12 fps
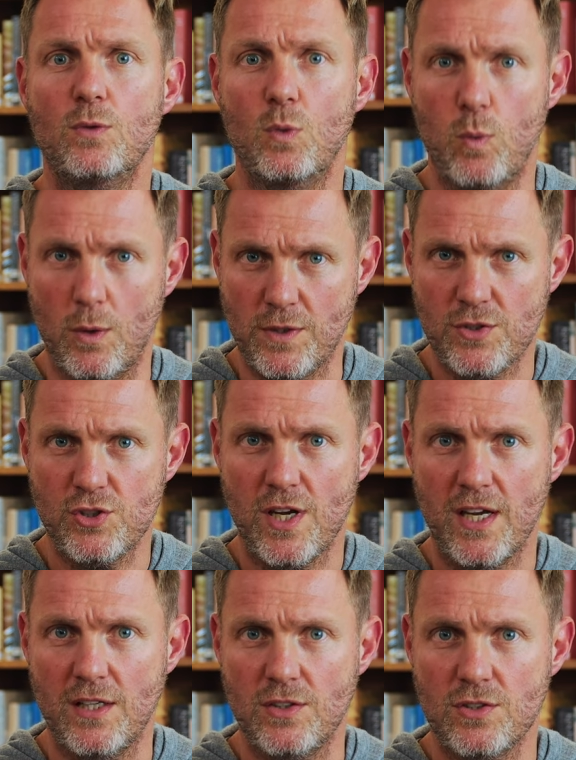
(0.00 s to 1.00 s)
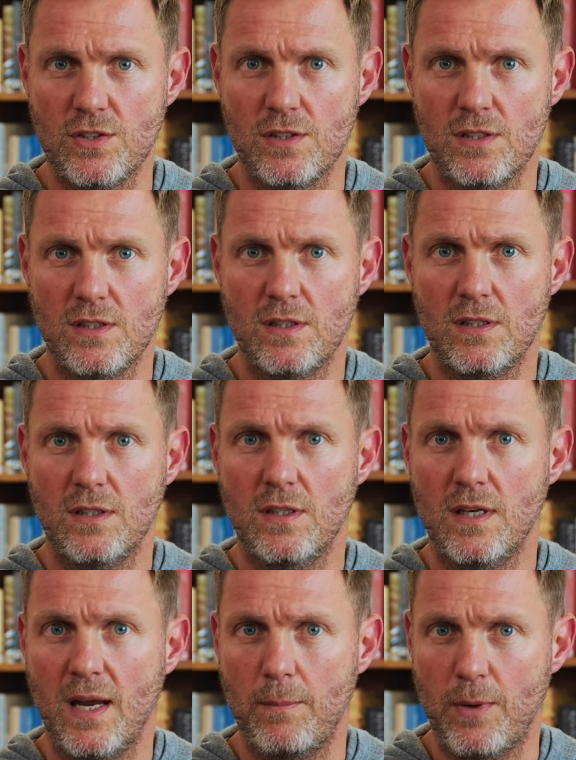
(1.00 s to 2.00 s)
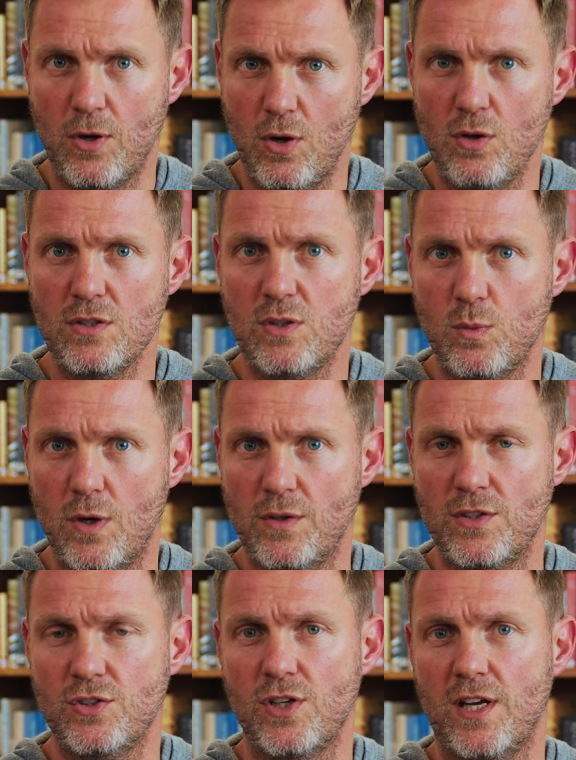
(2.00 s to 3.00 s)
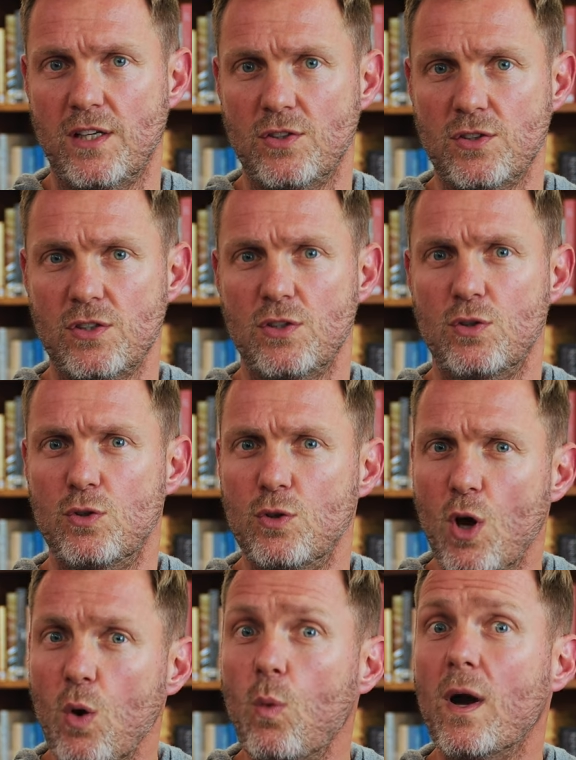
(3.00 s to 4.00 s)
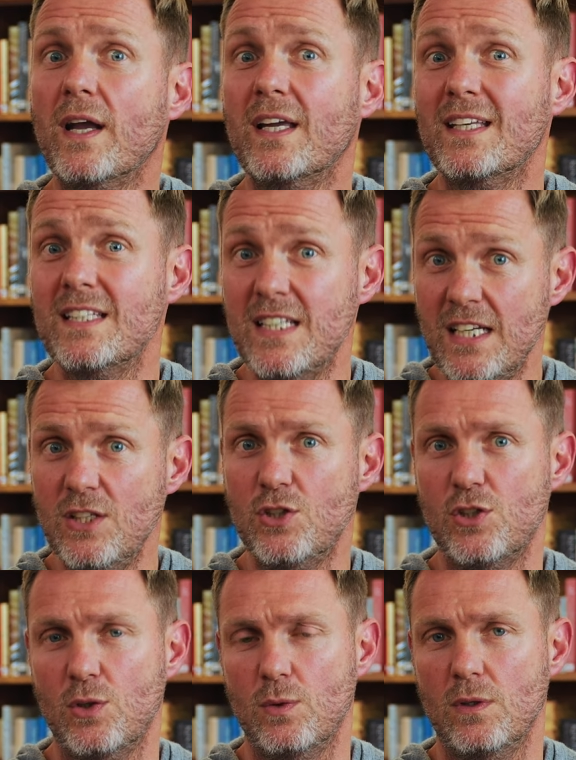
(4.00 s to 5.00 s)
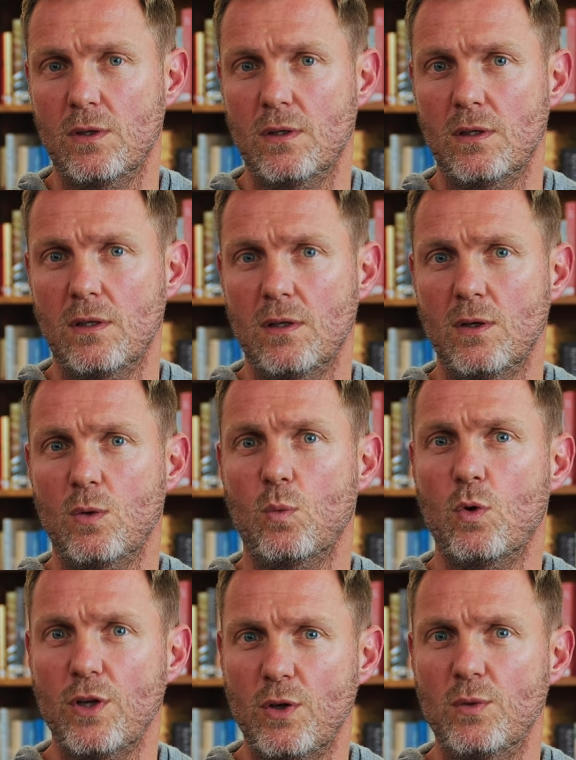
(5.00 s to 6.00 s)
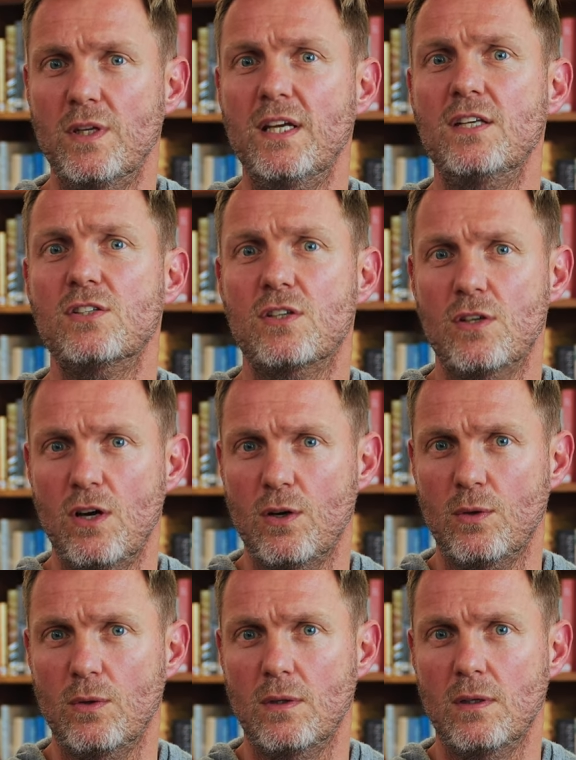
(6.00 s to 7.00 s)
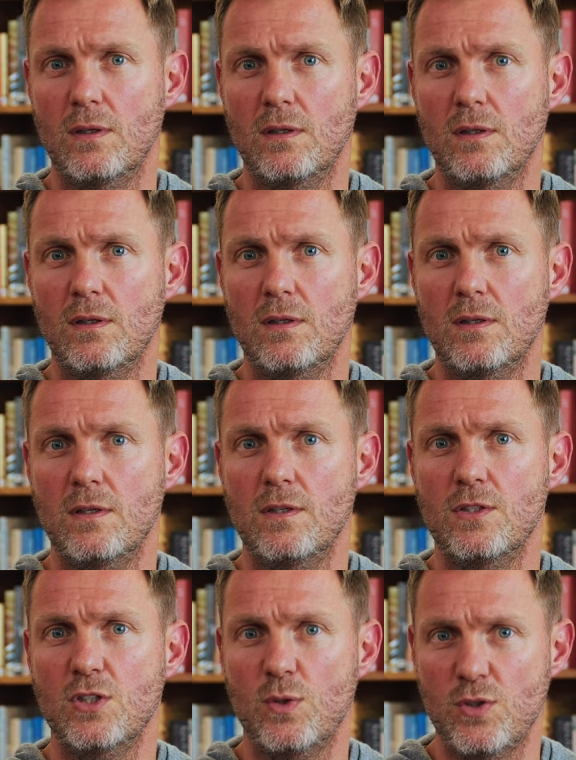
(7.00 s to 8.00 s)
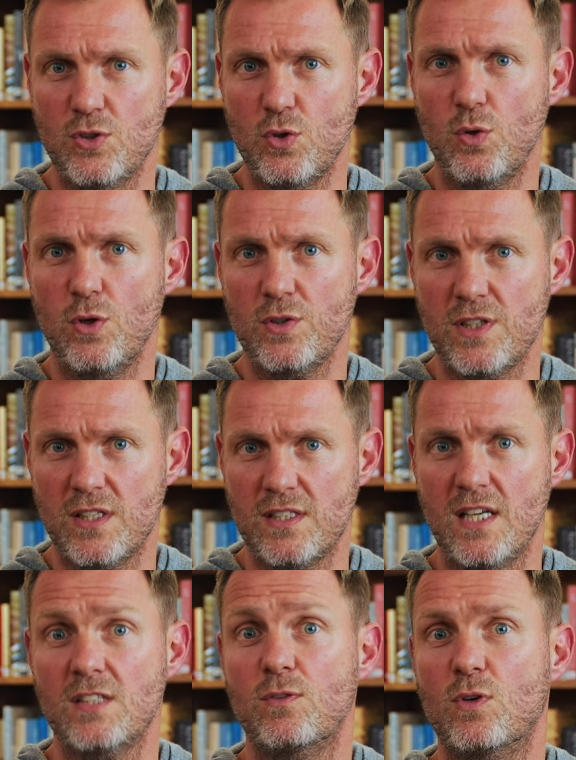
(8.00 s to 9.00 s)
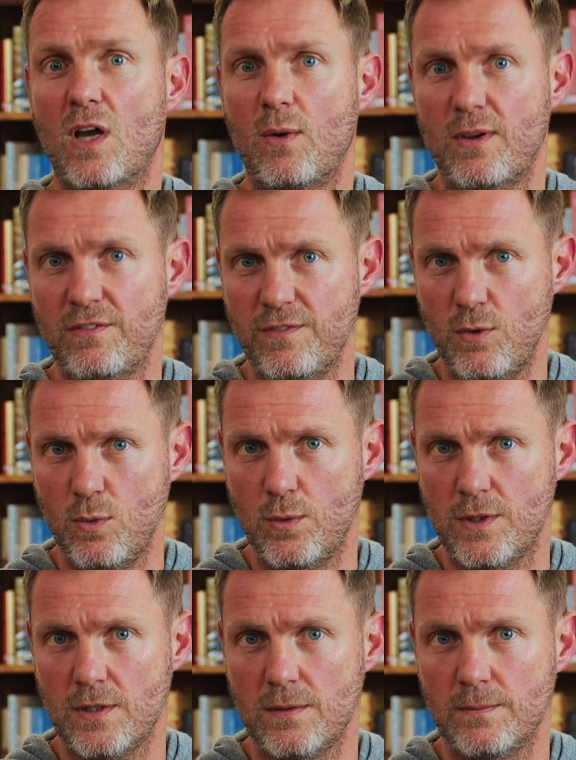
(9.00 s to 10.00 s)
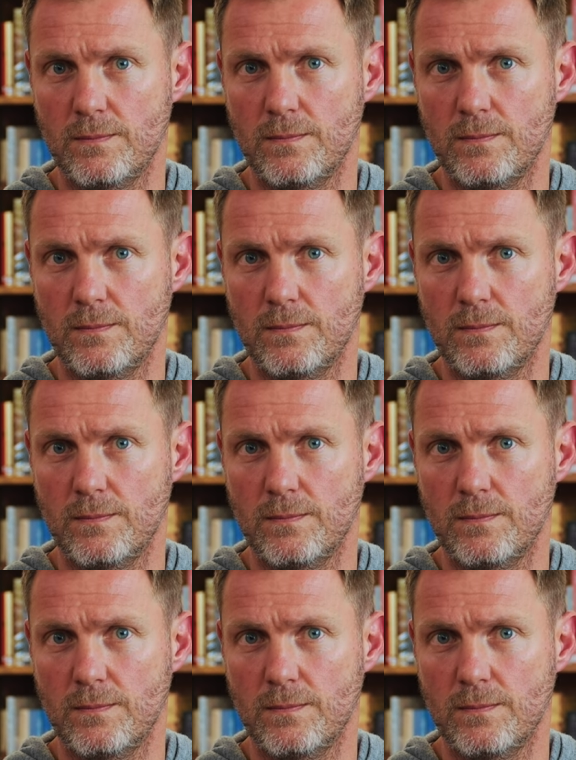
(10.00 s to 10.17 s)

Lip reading: The world has changed. And because the world has changed, no one can teach you what you need to know to ensure you're successful going forward.